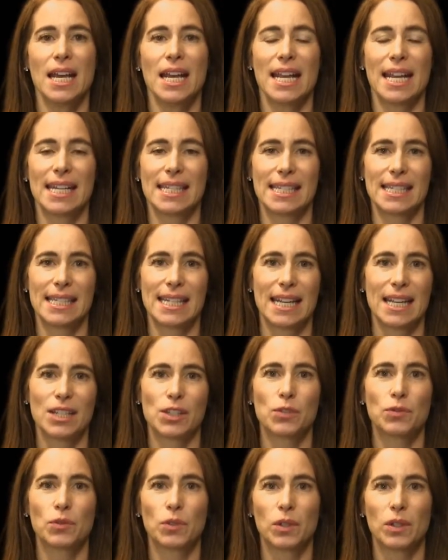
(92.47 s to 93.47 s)
it
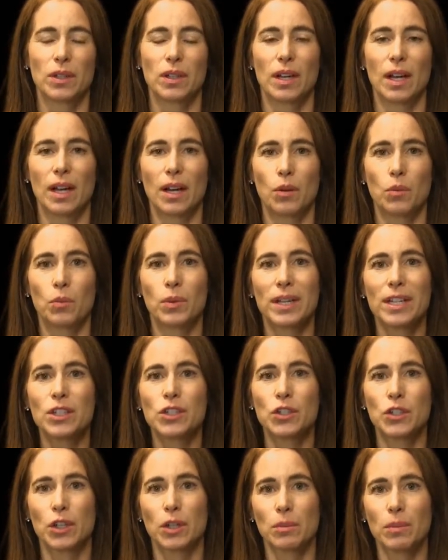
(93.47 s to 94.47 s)
stands for uh, wheat
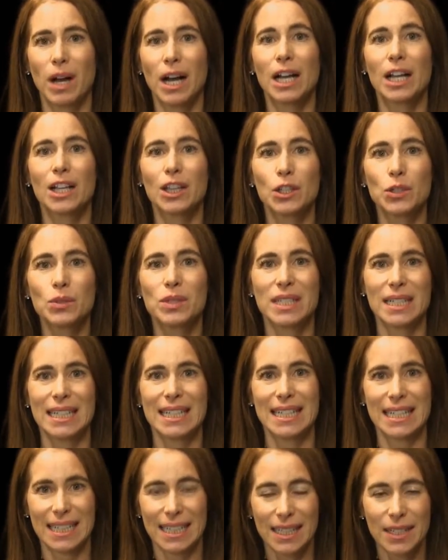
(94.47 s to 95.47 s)
germ
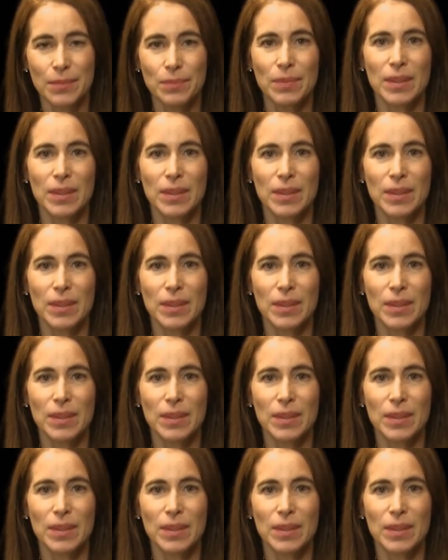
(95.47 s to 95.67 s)
agglutinin.